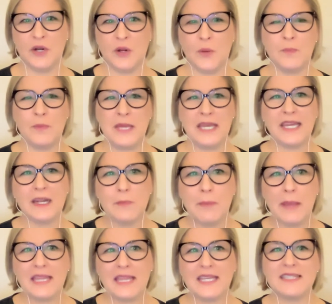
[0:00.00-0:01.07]
being in a
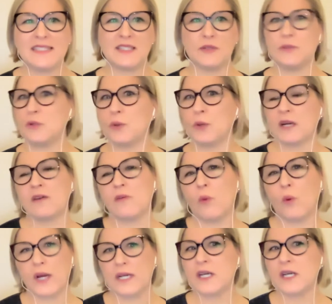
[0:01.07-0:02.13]
bathing suit
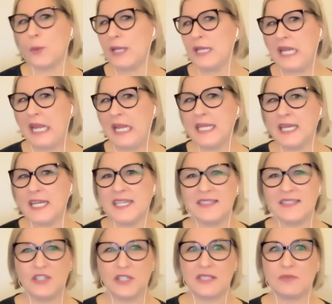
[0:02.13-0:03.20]
or going naked
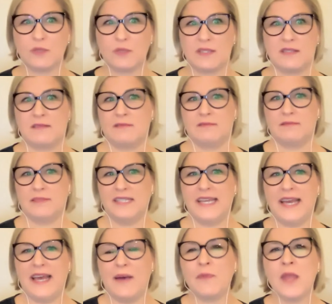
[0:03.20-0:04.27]
just was,
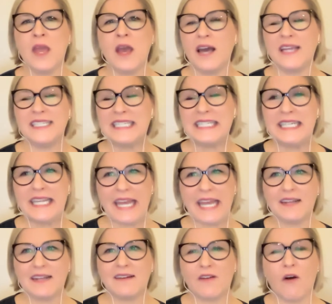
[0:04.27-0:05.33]
yeah, I didn't get
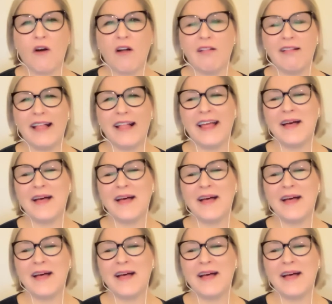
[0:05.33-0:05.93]
it at all.